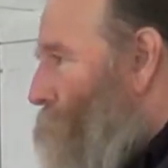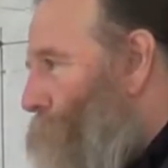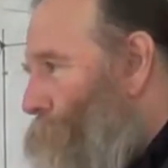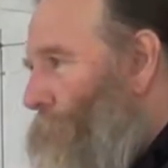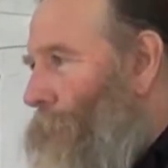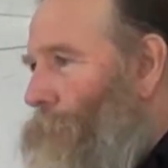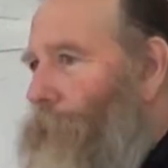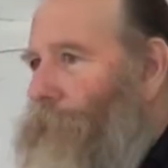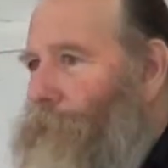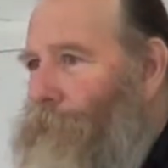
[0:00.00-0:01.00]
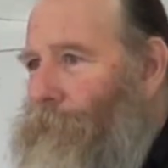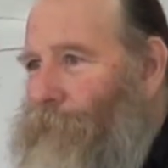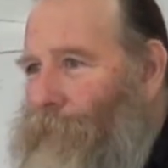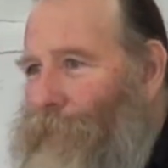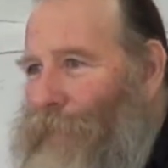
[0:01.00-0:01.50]
rules really well,
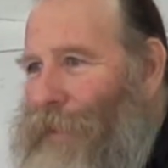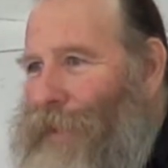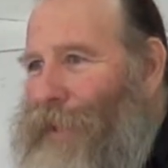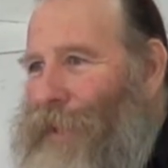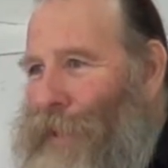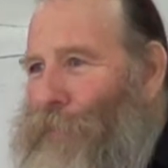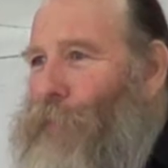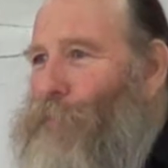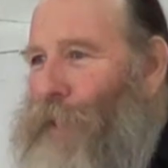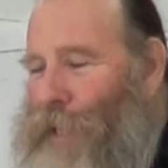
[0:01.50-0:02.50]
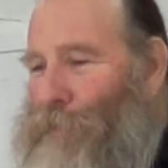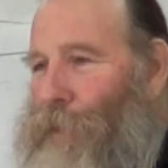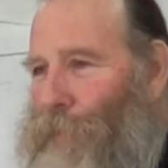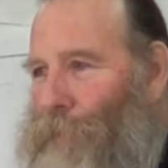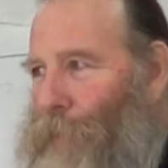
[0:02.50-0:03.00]
if you're really,
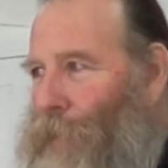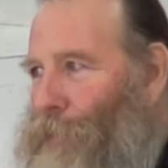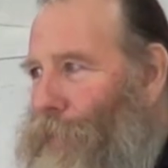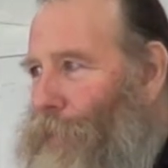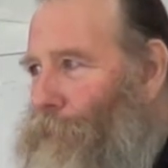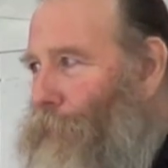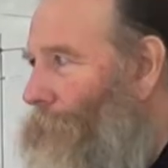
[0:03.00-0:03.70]
really familiar with them,